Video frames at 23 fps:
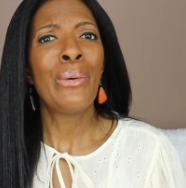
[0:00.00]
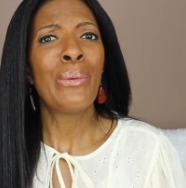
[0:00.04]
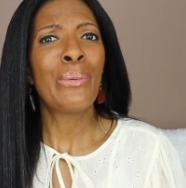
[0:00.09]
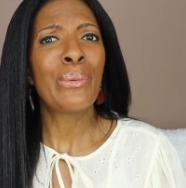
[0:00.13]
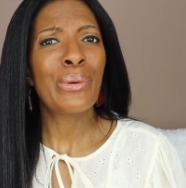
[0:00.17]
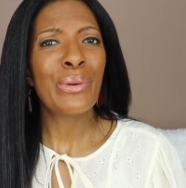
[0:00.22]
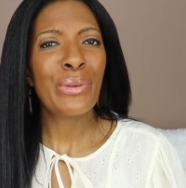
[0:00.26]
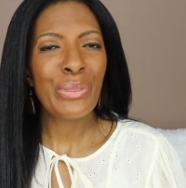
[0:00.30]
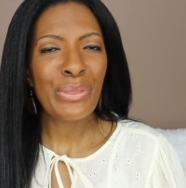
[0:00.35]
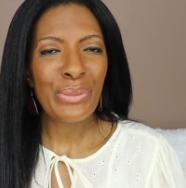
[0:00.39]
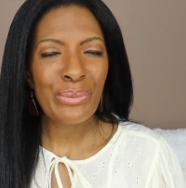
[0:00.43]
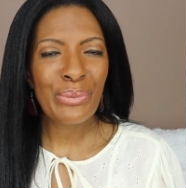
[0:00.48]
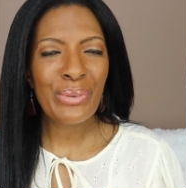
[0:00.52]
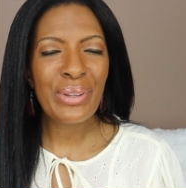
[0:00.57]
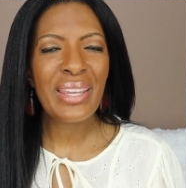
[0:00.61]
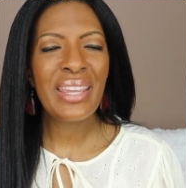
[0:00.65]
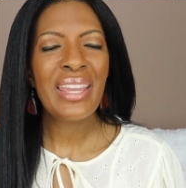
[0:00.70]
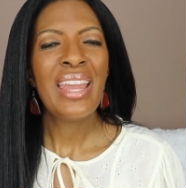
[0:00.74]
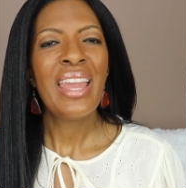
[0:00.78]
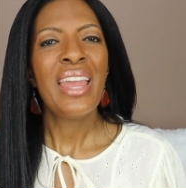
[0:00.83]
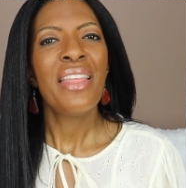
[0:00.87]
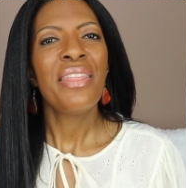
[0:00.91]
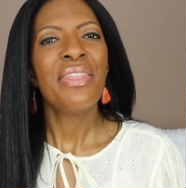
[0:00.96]
or
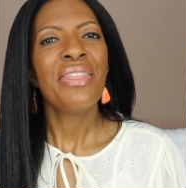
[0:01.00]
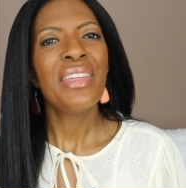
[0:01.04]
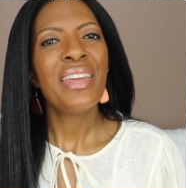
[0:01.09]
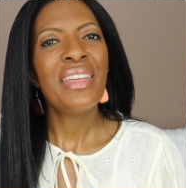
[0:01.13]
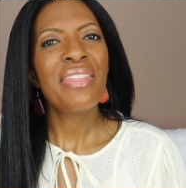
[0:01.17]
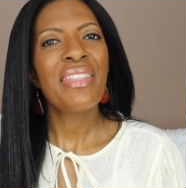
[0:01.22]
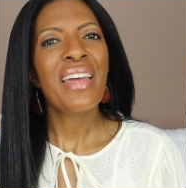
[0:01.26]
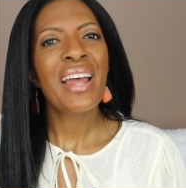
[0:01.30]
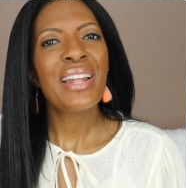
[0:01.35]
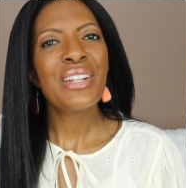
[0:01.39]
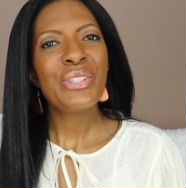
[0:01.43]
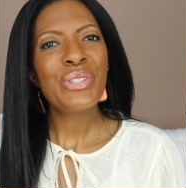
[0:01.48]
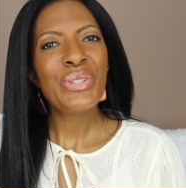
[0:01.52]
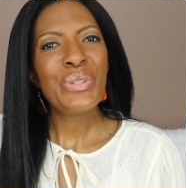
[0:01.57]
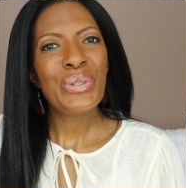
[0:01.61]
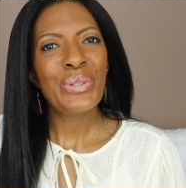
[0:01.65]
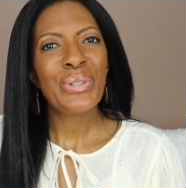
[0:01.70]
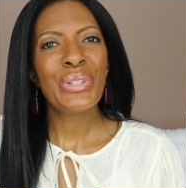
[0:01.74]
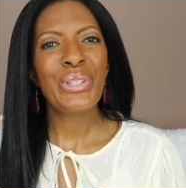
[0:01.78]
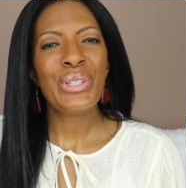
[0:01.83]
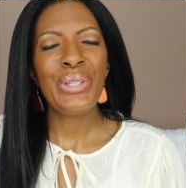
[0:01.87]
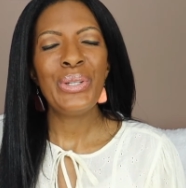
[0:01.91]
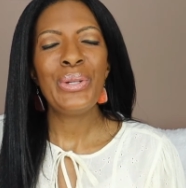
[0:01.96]
three, then that's
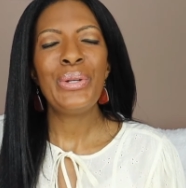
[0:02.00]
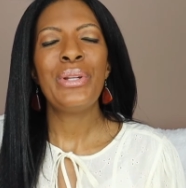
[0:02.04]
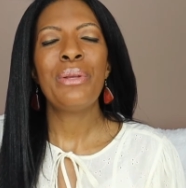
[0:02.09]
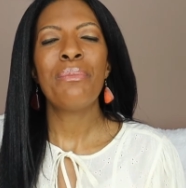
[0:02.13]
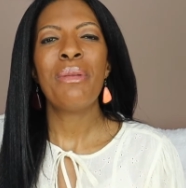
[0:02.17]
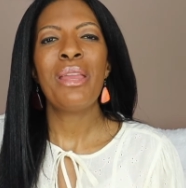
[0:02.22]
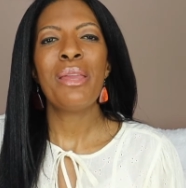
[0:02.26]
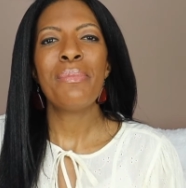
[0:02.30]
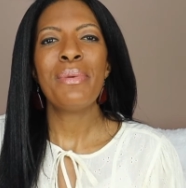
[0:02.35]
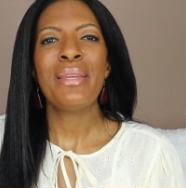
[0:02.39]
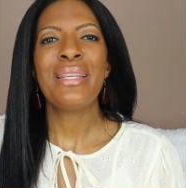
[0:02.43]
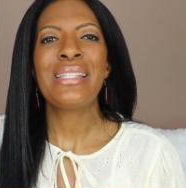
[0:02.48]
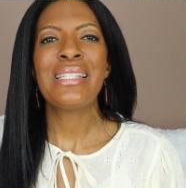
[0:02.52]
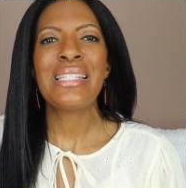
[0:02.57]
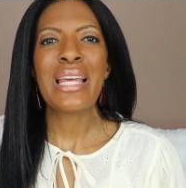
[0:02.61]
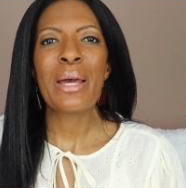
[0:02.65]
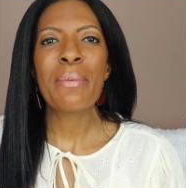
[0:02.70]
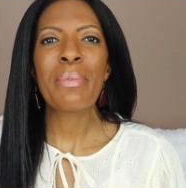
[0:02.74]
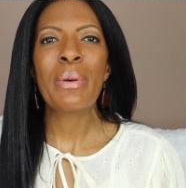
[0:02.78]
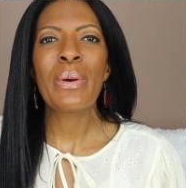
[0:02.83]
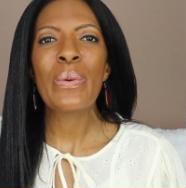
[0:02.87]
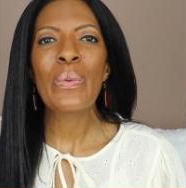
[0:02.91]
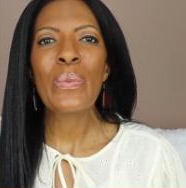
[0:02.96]
your cue to maybe
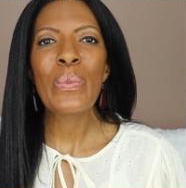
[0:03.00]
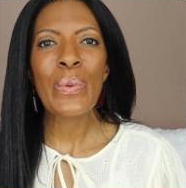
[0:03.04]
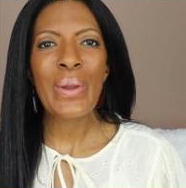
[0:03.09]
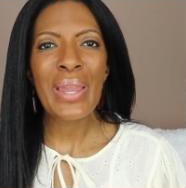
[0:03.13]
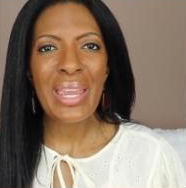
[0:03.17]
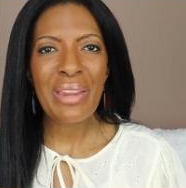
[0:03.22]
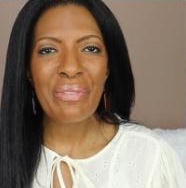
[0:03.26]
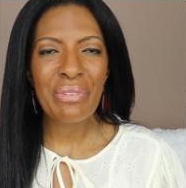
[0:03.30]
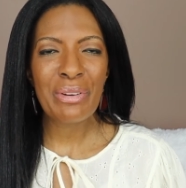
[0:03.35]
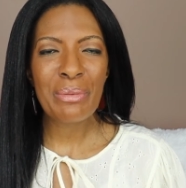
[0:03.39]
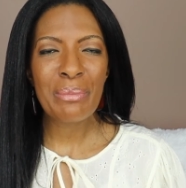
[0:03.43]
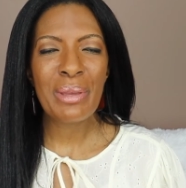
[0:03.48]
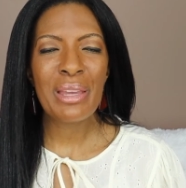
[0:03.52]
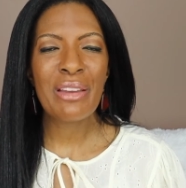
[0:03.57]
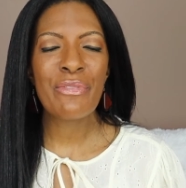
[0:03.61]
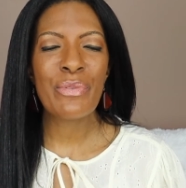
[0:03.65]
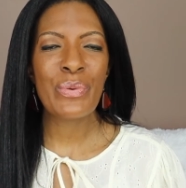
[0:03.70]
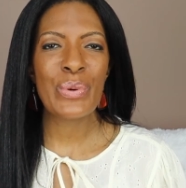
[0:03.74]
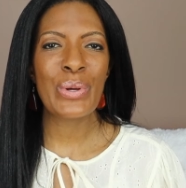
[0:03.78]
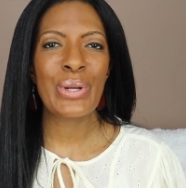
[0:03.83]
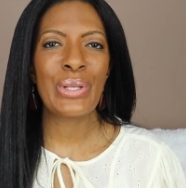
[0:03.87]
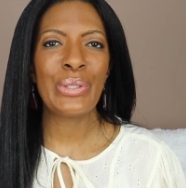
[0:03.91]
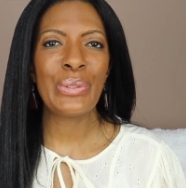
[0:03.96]
step away from it
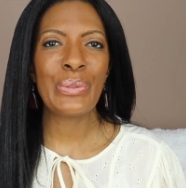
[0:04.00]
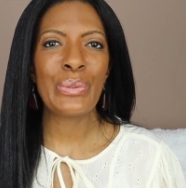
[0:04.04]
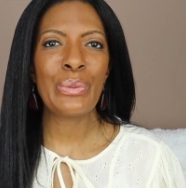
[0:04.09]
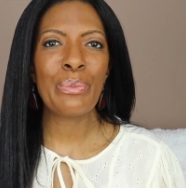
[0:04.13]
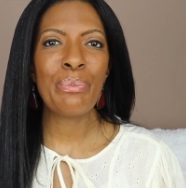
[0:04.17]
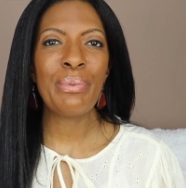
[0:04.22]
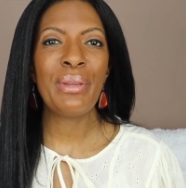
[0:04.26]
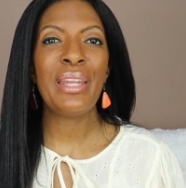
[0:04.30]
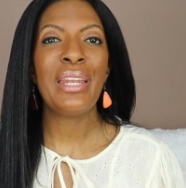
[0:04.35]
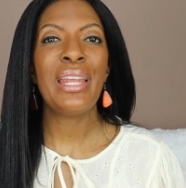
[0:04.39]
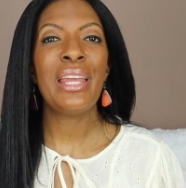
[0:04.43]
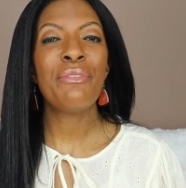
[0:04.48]
for a little bit.